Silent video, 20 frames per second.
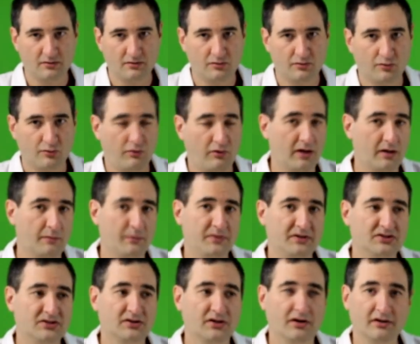Grampy
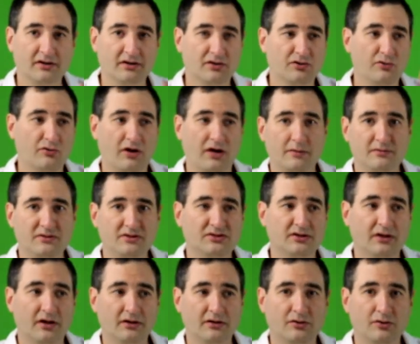Shark and Grammy
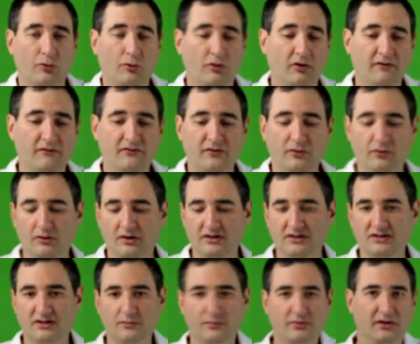Shark, or if you want
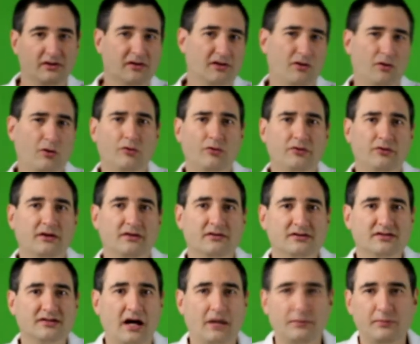us to build a whole nother
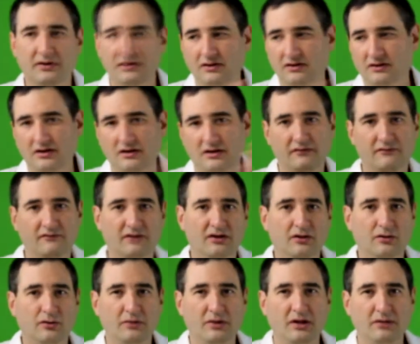topic, another
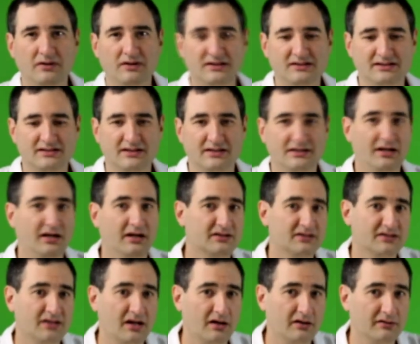video, maybe it's the duck
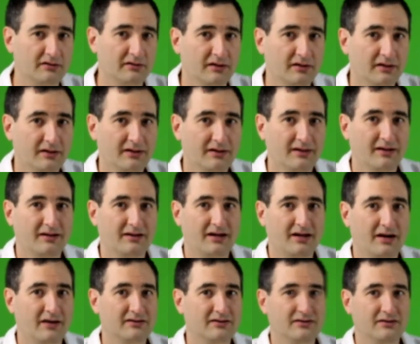song
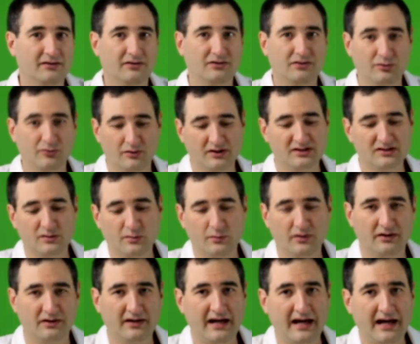character, you want us to
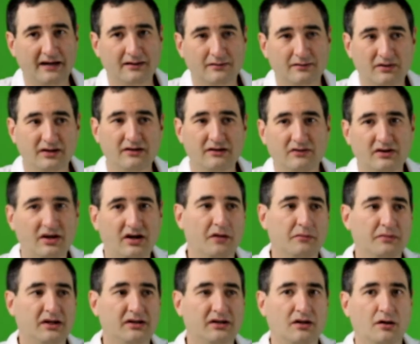build that, leave a
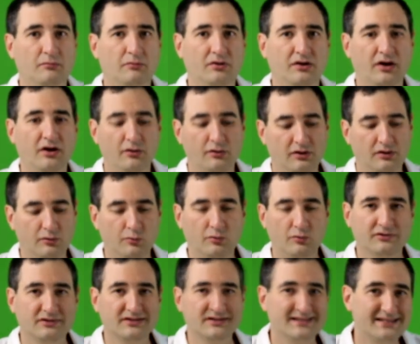comment down below and
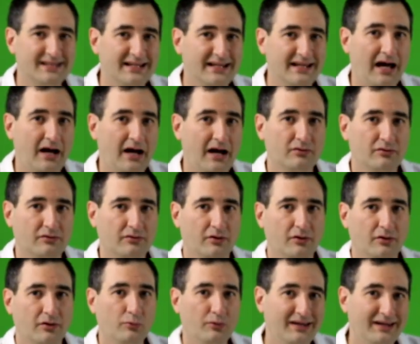we'll see how
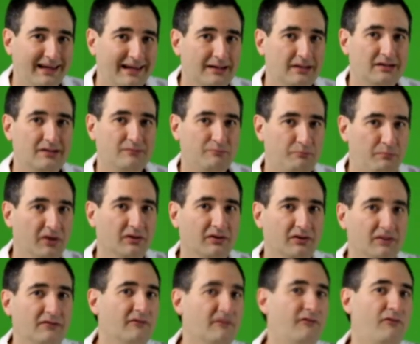we can build
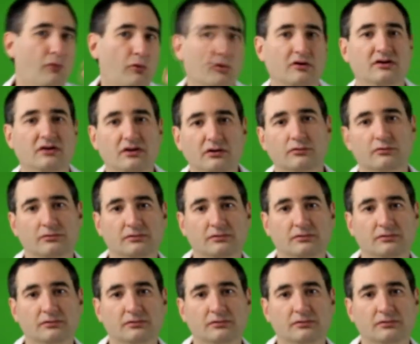it for you.